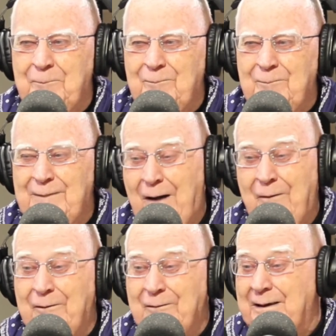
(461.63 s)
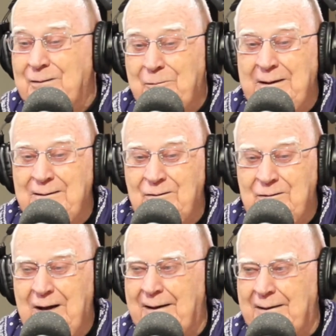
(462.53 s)
Now everything's made in
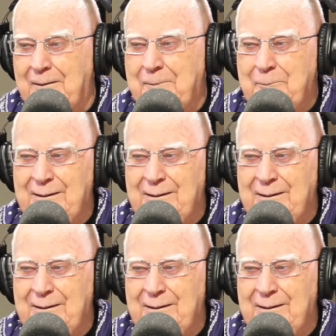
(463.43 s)
China, but